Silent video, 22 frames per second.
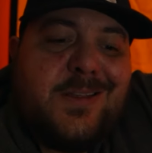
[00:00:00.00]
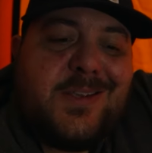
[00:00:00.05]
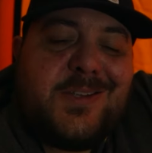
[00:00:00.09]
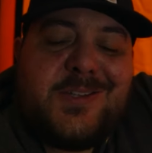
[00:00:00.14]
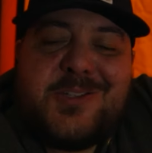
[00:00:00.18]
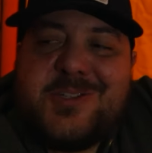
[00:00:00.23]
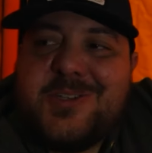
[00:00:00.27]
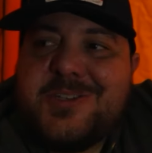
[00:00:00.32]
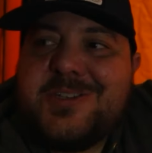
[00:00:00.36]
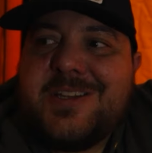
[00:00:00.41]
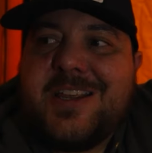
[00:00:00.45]

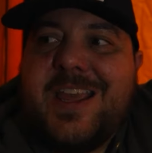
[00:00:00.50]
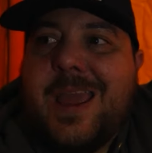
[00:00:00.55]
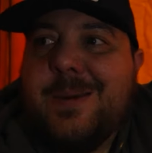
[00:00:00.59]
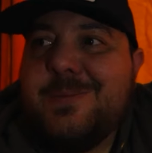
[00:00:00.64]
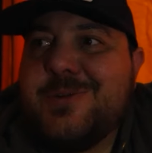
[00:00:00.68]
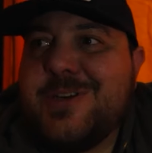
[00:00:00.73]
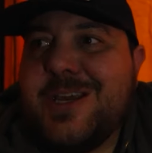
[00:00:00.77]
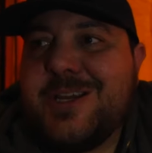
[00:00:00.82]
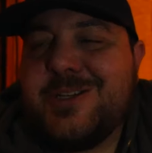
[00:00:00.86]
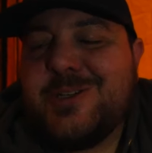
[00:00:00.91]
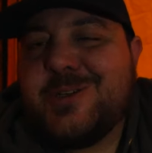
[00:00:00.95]
this is just a
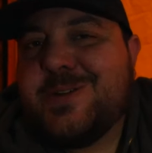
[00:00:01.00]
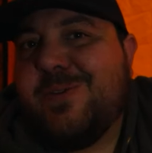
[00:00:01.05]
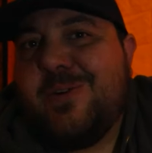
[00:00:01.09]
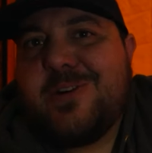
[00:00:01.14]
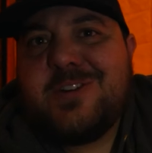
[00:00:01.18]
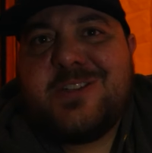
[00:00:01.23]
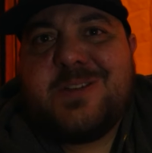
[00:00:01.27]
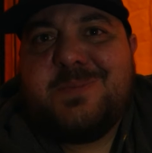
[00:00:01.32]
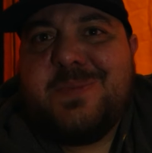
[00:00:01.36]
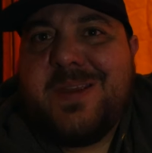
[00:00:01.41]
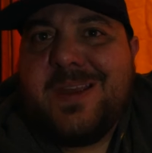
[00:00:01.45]
game changer as
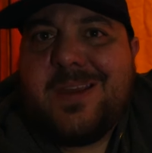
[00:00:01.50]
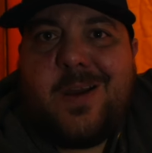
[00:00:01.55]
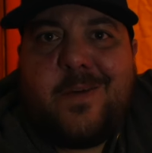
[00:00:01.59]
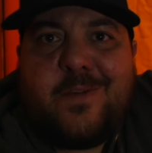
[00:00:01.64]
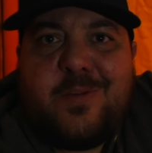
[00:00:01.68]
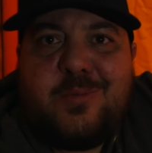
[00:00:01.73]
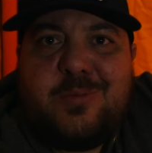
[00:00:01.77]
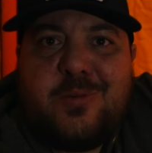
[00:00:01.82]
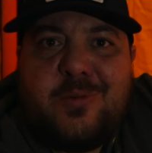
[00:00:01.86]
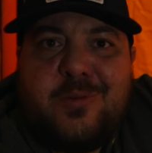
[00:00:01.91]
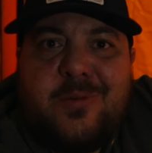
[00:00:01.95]
far as just being
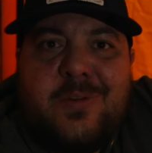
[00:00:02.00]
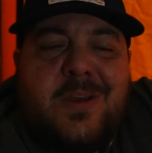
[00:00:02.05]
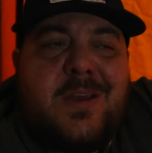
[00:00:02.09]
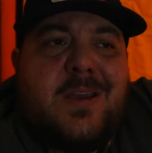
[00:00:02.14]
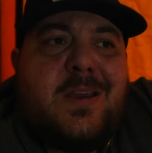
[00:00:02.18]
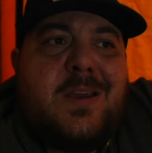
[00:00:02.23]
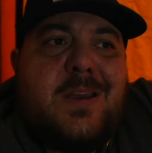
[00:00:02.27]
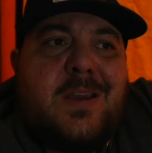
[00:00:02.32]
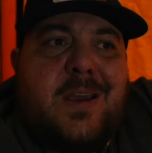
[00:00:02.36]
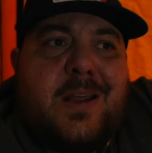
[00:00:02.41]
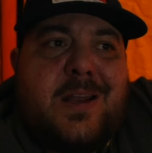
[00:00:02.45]
comfortable
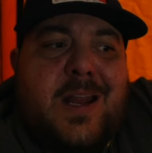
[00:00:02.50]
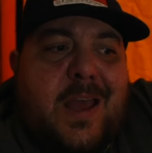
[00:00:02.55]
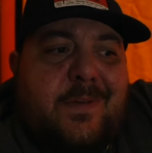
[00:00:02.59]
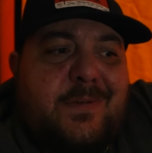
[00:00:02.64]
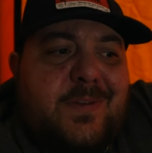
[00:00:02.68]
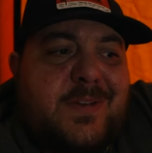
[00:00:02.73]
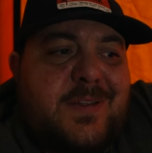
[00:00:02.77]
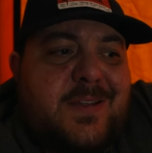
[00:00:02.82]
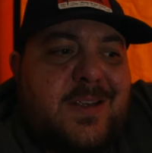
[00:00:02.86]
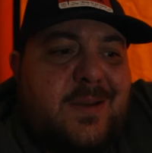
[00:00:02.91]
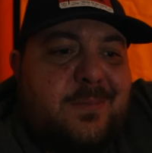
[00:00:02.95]
and
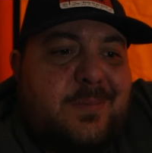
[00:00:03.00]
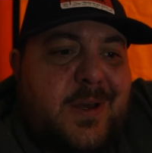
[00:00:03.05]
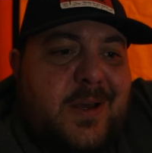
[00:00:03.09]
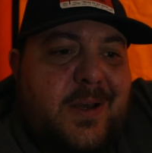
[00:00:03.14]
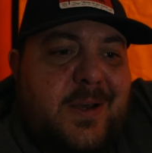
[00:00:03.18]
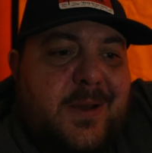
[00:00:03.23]
having some...